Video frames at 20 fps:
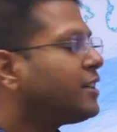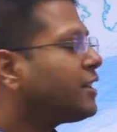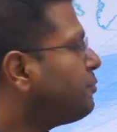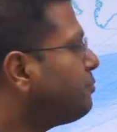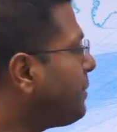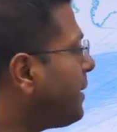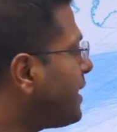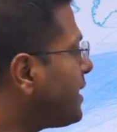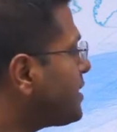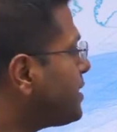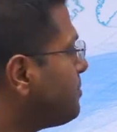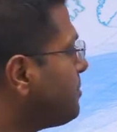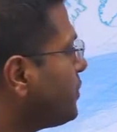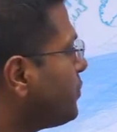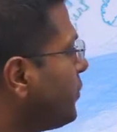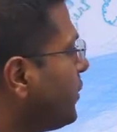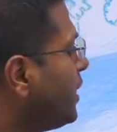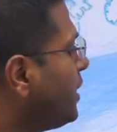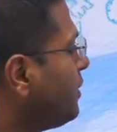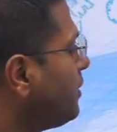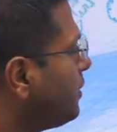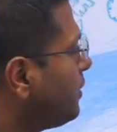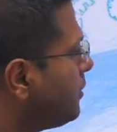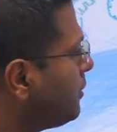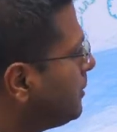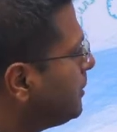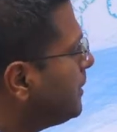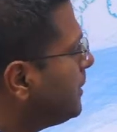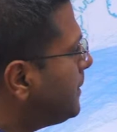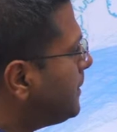Comparison between, uh,
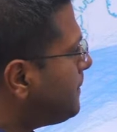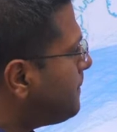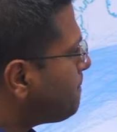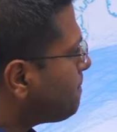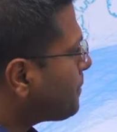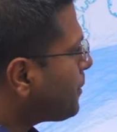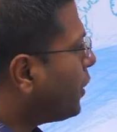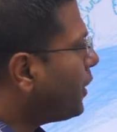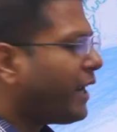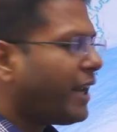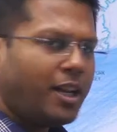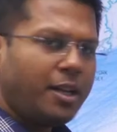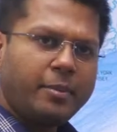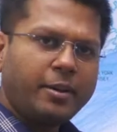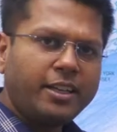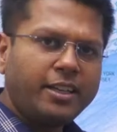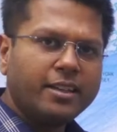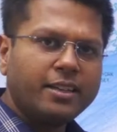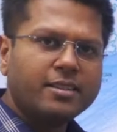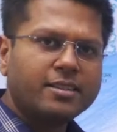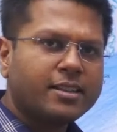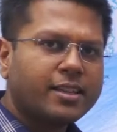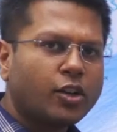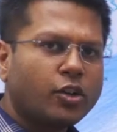or anybody else,